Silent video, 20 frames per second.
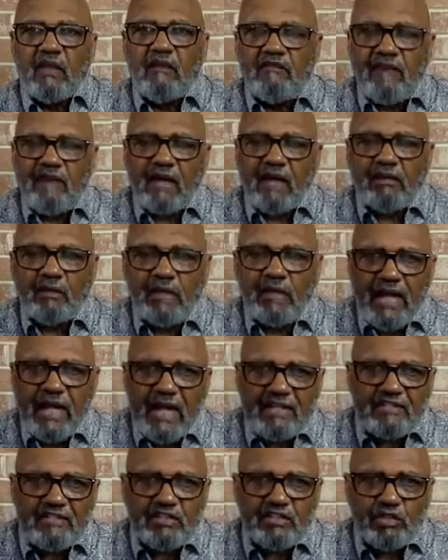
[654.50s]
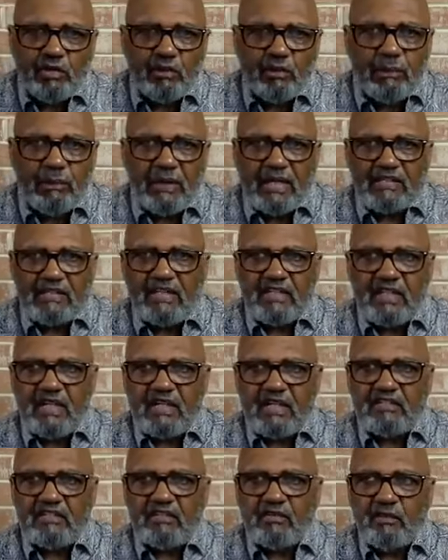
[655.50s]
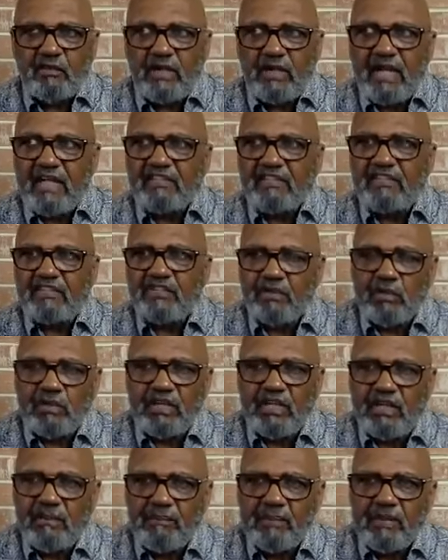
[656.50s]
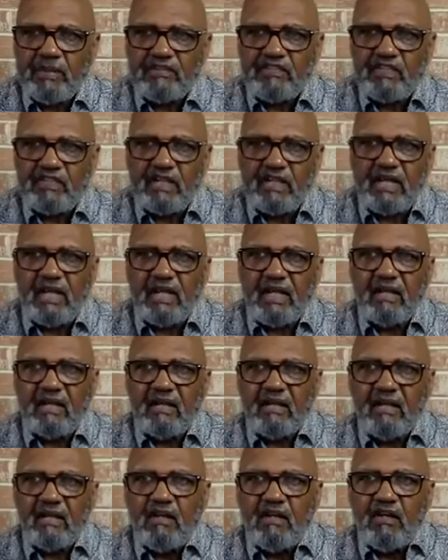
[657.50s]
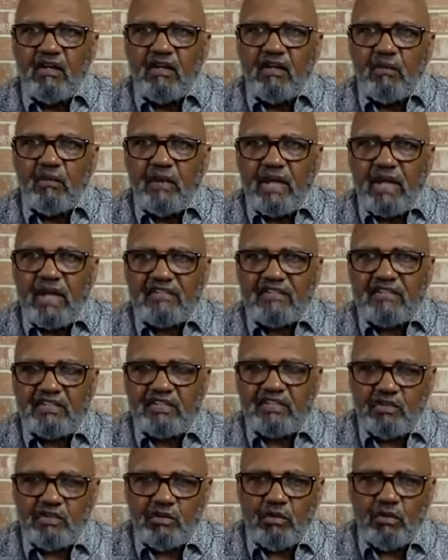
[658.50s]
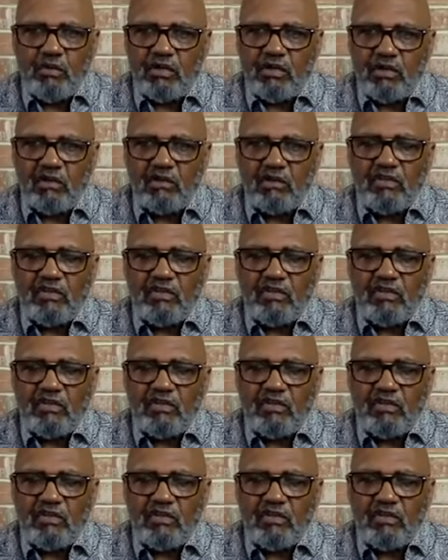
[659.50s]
Father, we ask that you will bless us. We ask that you today. We ask that you will